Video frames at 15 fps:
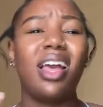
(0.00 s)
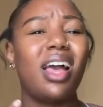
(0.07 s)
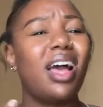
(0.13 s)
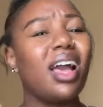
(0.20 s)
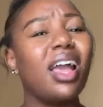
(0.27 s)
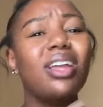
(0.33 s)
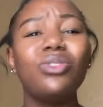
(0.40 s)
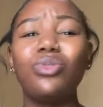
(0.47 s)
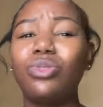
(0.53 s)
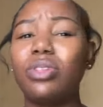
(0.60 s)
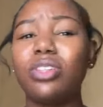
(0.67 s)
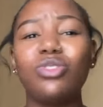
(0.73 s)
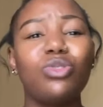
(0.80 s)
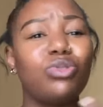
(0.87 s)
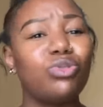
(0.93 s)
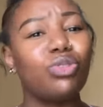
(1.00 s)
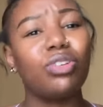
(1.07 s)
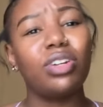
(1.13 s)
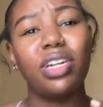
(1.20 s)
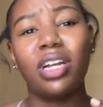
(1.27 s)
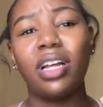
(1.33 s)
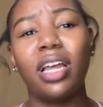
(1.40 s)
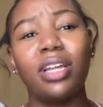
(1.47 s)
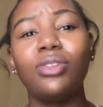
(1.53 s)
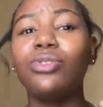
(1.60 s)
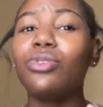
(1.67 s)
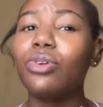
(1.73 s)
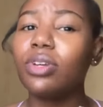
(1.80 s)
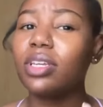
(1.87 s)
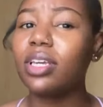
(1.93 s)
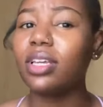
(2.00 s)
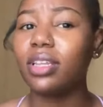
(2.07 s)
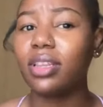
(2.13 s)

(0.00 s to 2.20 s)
I can do this tutorial and talking